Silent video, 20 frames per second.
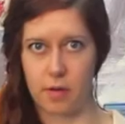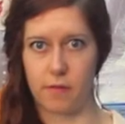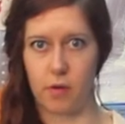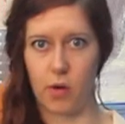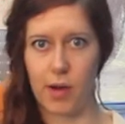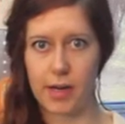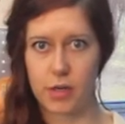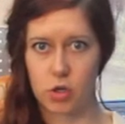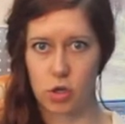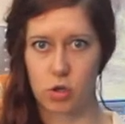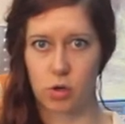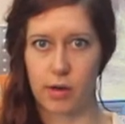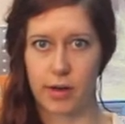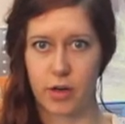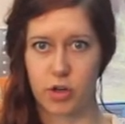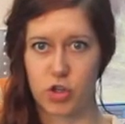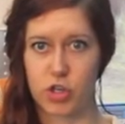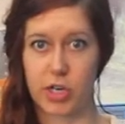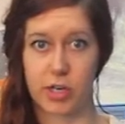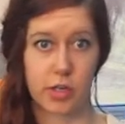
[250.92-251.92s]
electrical
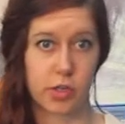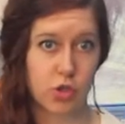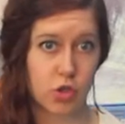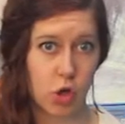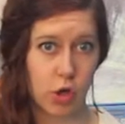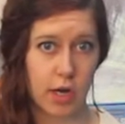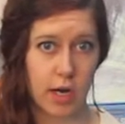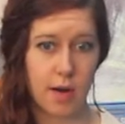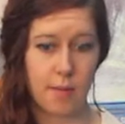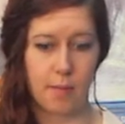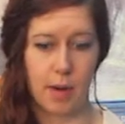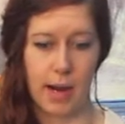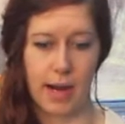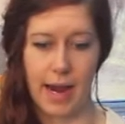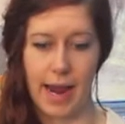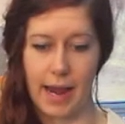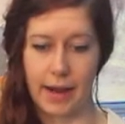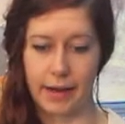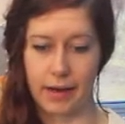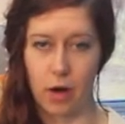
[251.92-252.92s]
energy in a circuit by
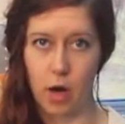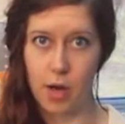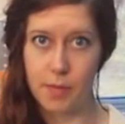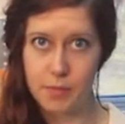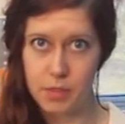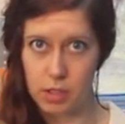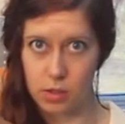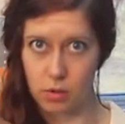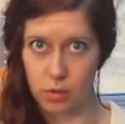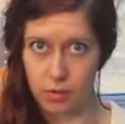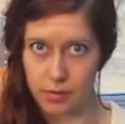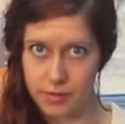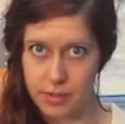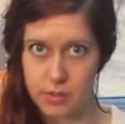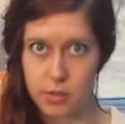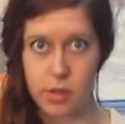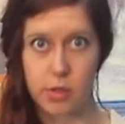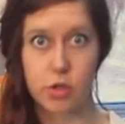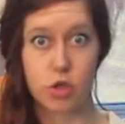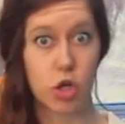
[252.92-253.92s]
adding obstacles
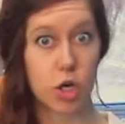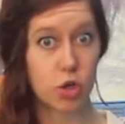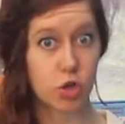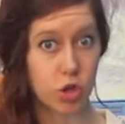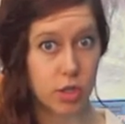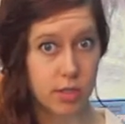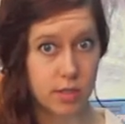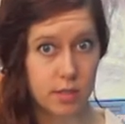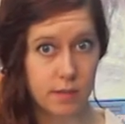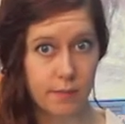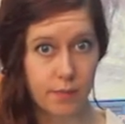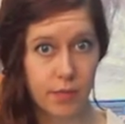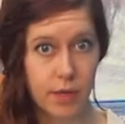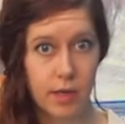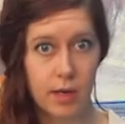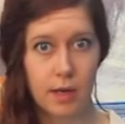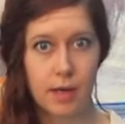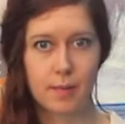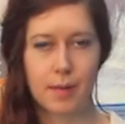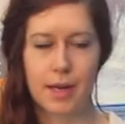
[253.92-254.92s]
to the charges.
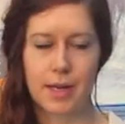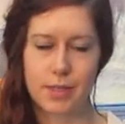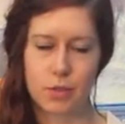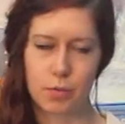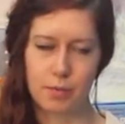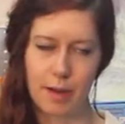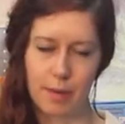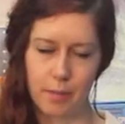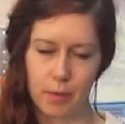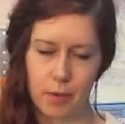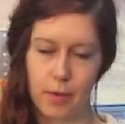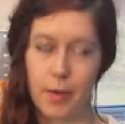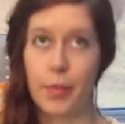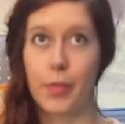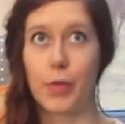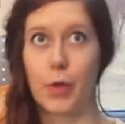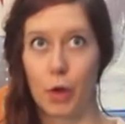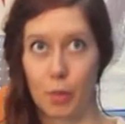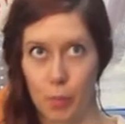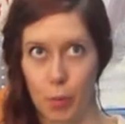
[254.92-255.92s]
Because remember,
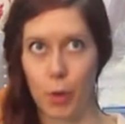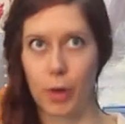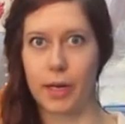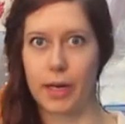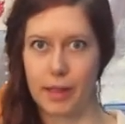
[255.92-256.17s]
they're pretty